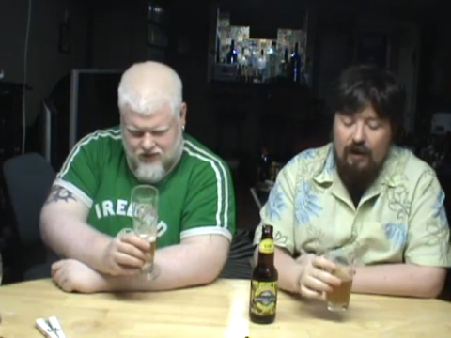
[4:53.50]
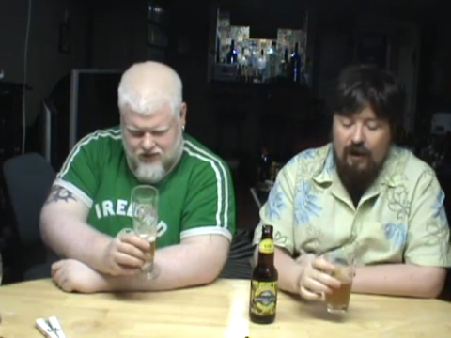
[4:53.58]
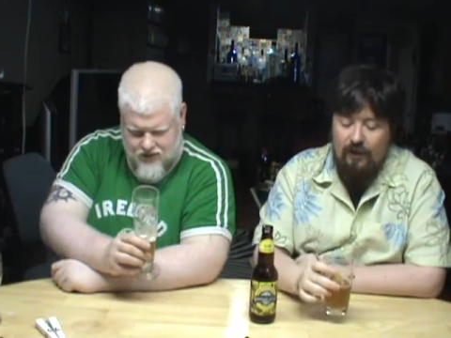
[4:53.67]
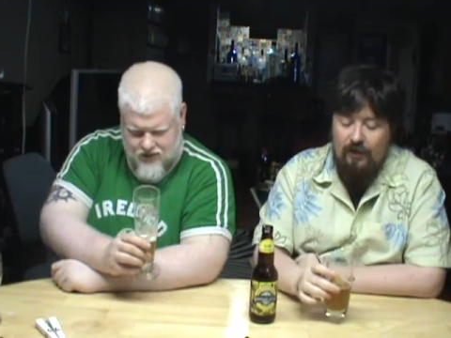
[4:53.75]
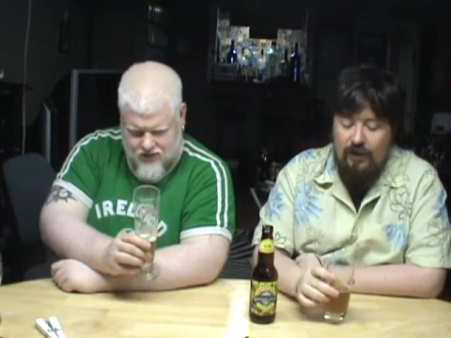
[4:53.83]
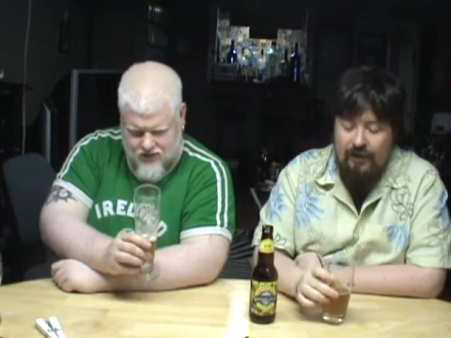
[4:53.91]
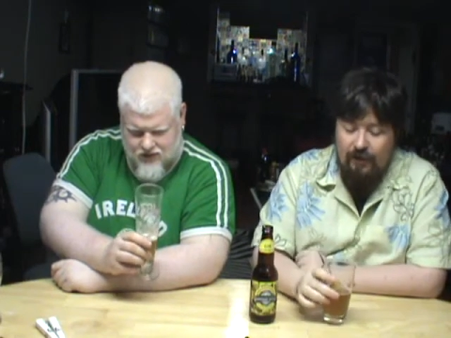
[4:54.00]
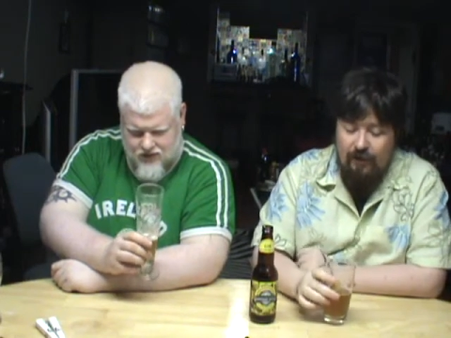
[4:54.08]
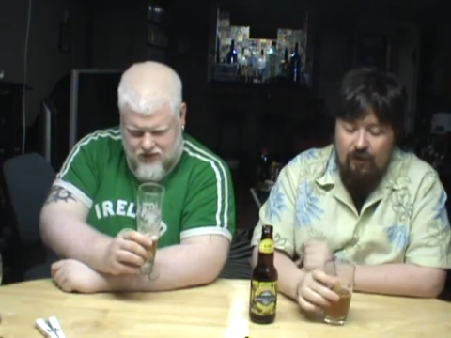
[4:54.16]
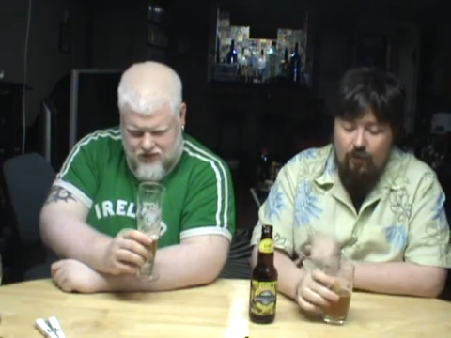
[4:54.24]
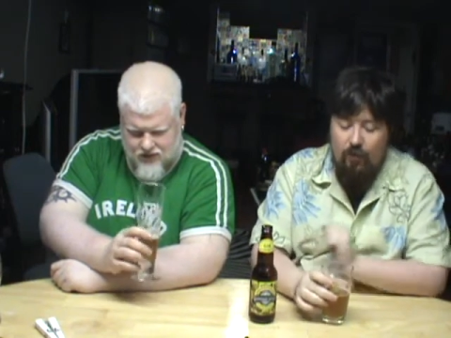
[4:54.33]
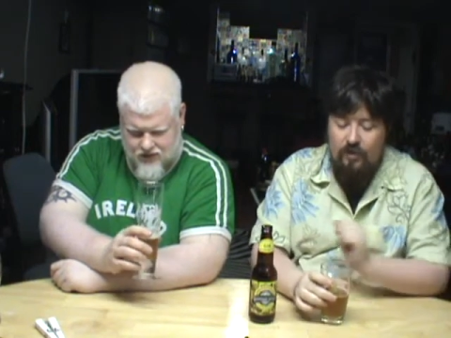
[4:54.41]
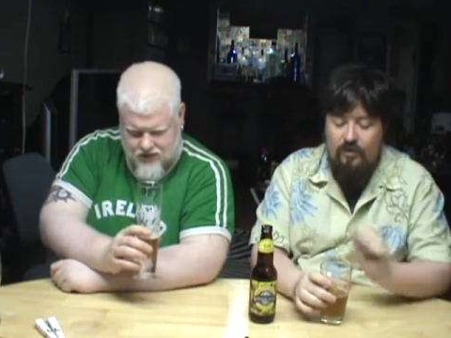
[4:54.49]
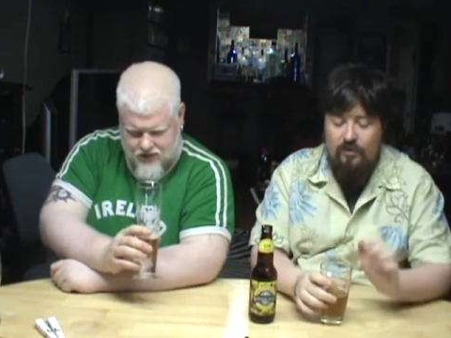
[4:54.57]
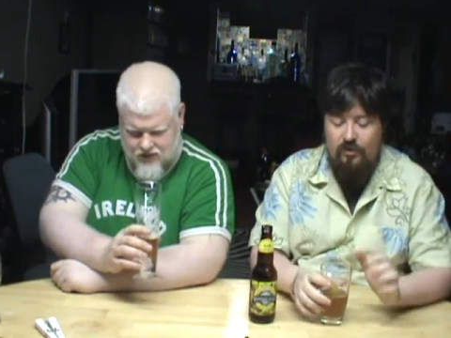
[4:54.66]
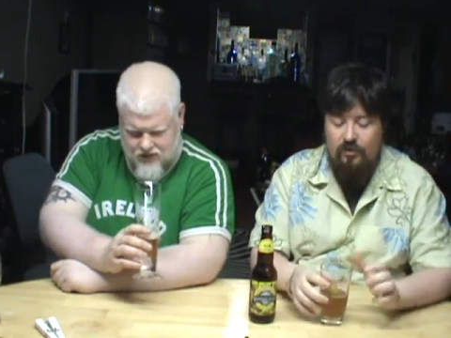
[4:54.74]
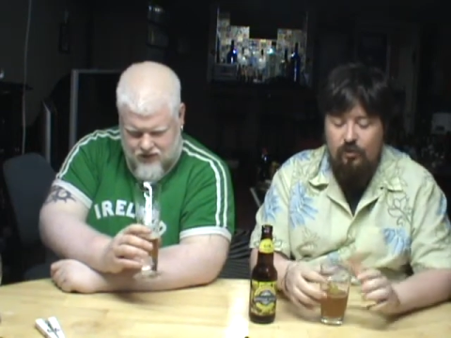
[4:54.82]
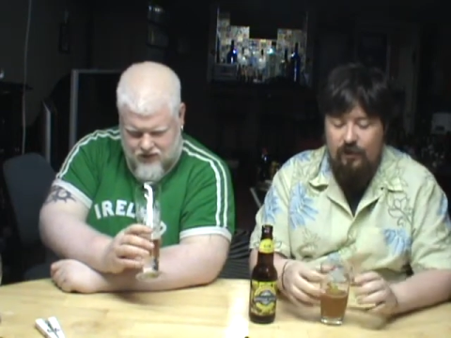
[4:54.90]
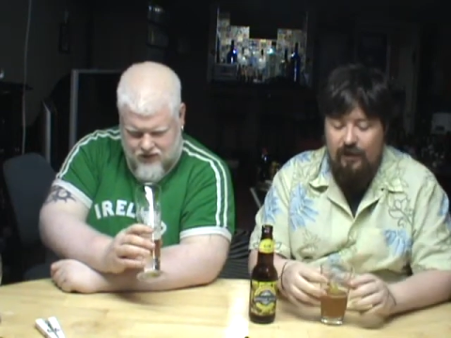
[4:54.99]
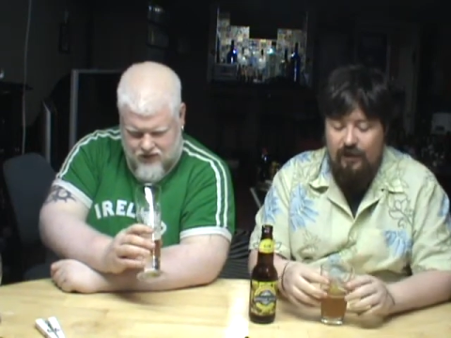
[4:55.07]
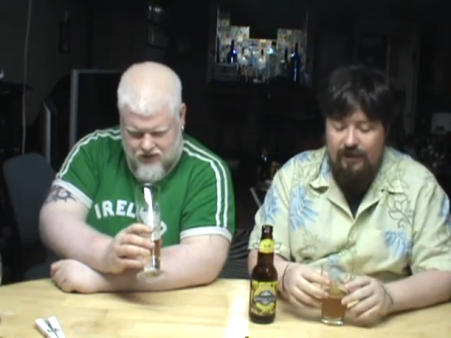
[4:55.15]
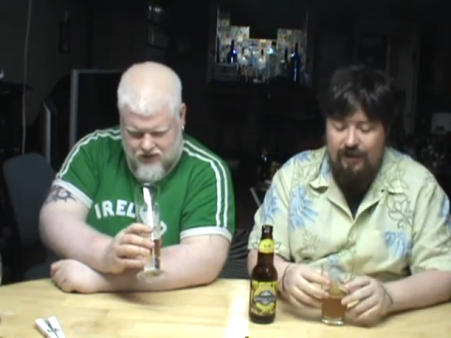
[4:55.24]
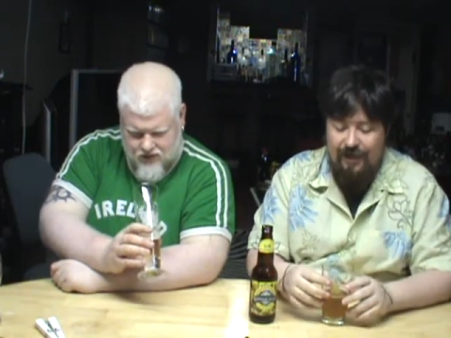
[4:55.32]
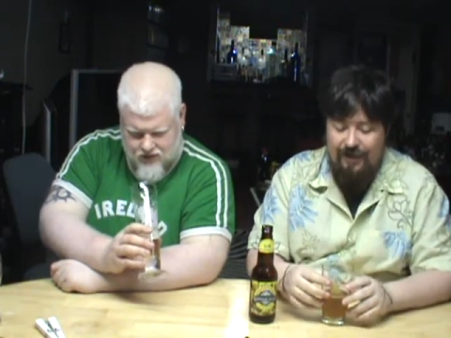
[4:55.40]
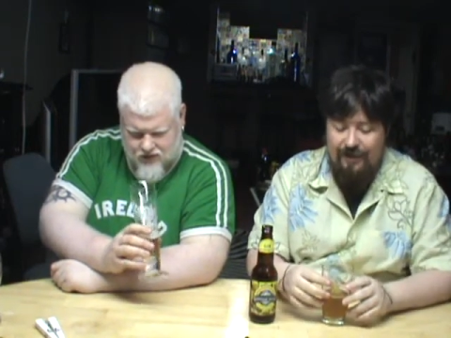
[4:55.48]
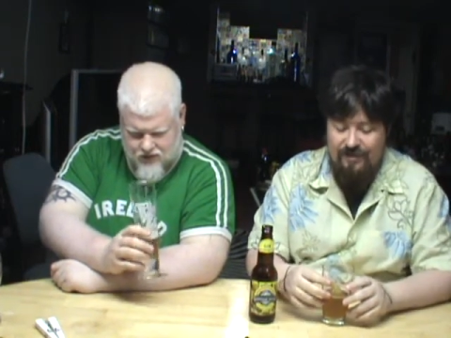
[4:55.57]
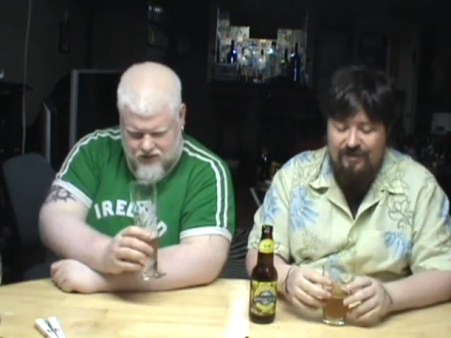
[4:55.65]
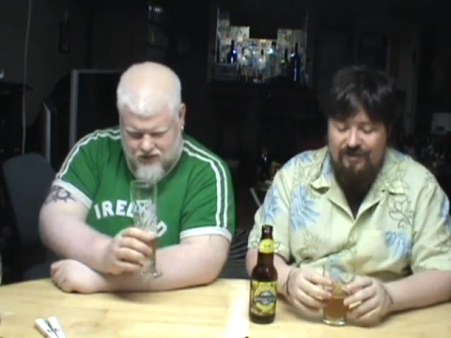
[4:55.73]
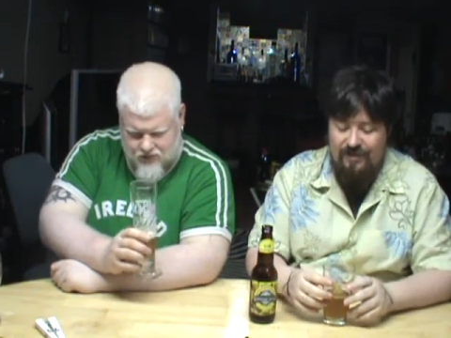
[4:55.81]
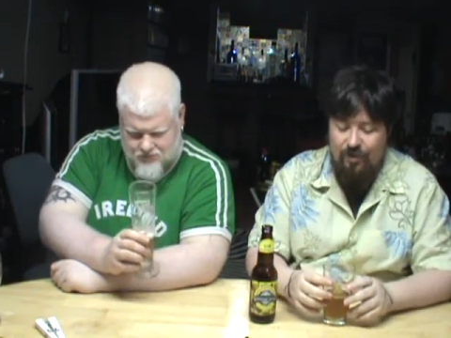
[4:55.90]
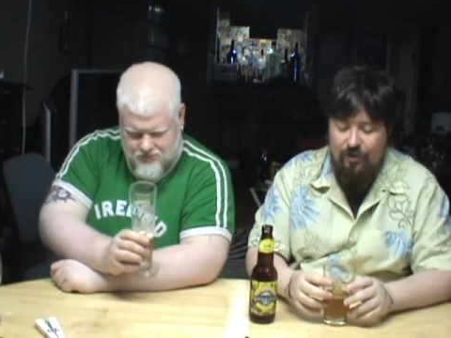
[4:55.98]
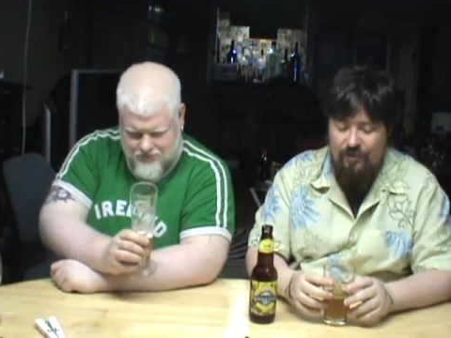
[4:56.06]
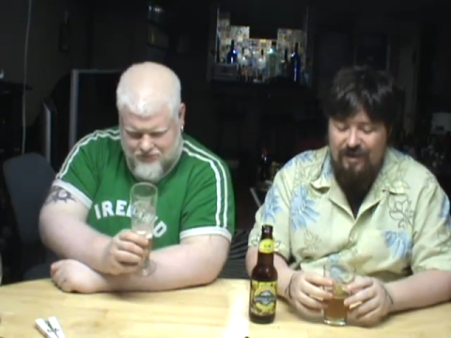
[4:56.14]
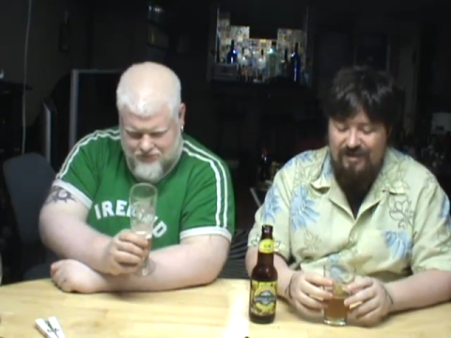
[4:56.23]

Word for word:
Speaker 1: I like it. I wouldn't drink it again because I don't